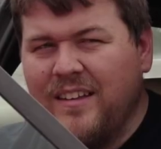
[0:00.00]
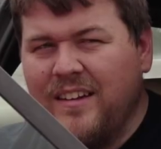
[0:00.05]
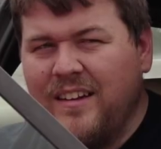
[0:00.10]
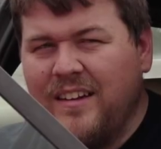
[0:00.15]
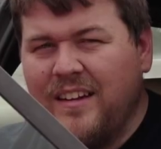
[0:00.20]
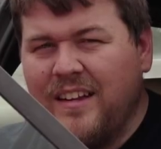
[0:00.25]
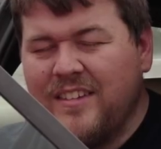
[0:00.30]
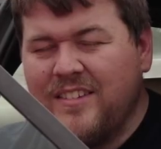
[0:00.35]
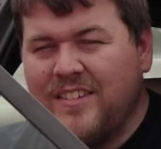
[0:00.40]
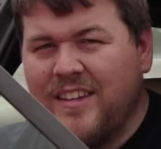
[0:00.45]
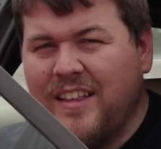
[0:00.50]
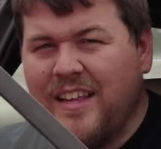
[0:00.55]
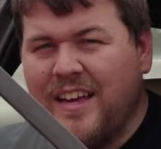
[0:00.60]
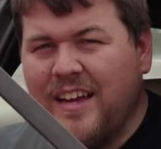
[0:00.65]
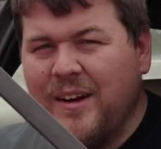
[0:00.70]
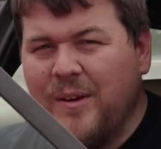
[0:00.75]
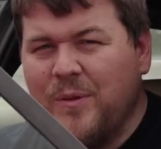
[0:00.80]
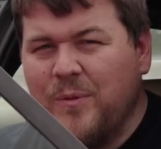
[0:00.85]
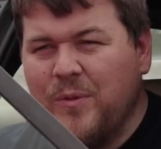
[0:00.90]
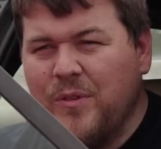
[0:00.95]
let's say that,
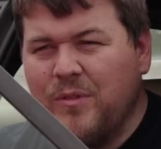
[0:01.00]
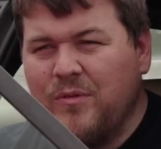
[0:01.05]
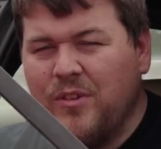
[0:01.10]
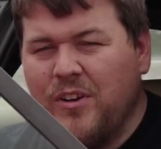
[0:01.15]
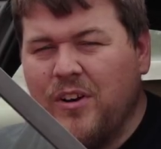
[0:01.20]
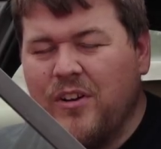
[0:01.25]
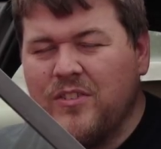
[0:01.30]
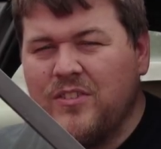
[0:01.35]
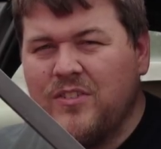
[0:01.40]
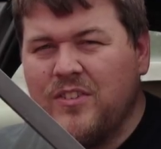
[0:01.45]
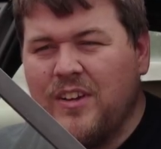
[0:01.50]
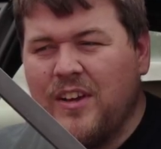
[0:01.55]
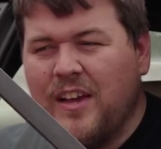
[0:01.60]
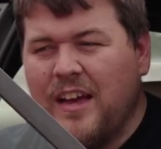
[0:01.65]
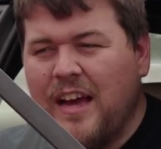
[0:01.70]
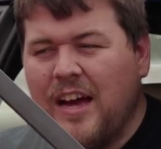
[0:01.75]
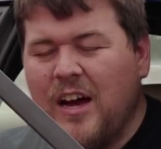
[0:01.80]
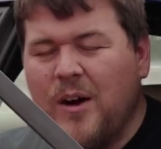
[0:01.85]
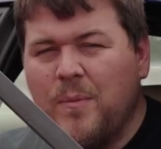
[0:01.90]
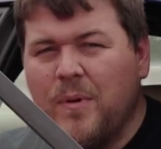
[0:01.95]
with regards to
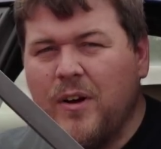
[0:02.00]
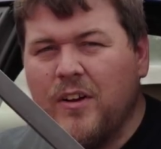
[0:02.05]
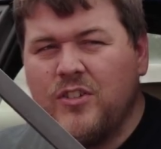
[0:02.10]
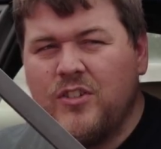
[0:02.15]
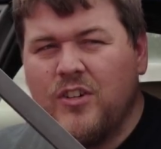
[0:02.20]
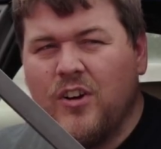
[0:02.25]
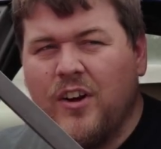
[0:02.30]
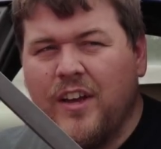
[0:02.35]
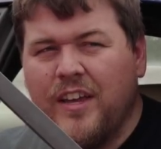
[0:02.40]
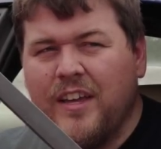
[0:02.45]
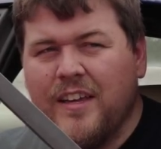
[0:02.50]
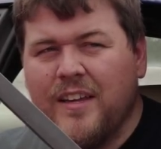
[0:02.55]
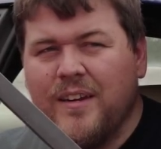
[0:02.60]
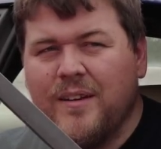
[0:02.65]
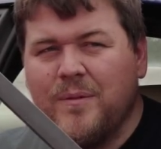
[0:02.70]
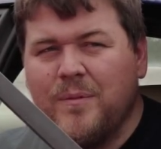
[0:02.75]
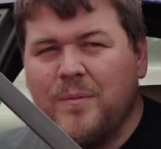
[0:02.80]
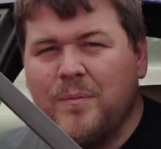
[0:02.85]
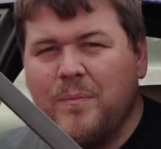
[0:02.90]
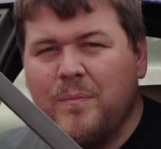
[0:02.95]
how much I
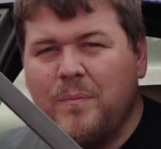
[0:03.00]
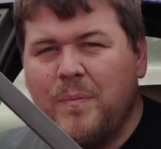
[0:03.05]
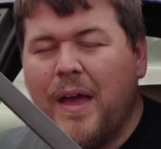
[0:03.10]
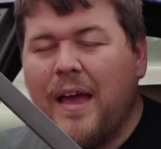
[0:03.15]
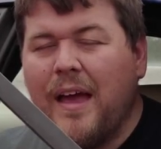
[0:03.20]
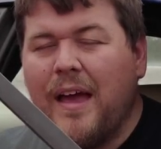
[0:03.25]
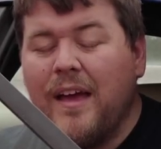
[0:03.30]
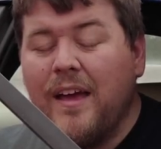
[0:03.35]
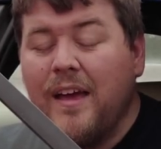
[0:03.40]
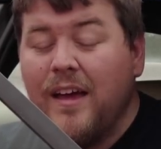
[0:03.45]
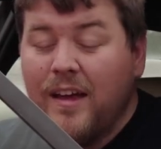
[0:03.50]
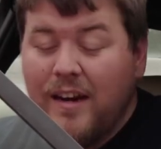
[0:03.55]
can bear.